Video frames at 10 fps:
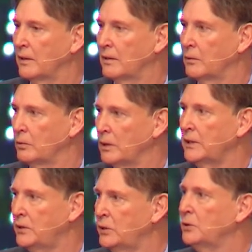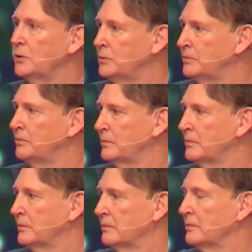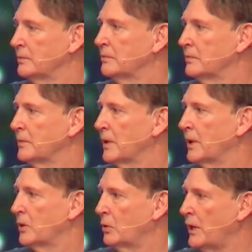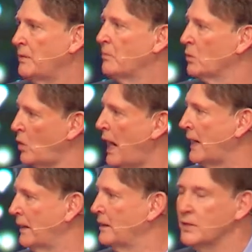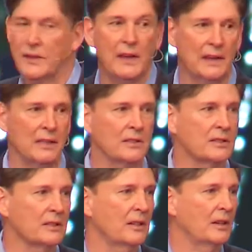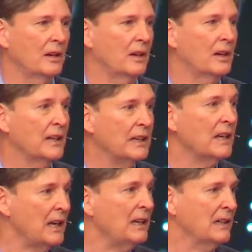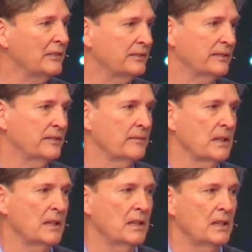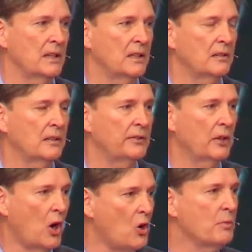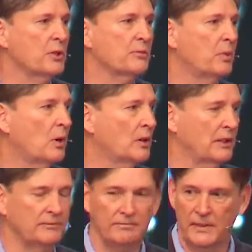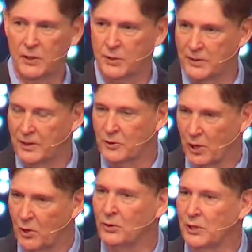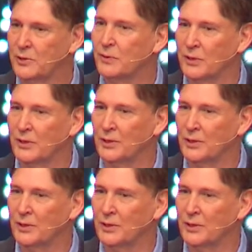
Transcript: really do create miraculous things in life. If your home is broken, there's wholeness for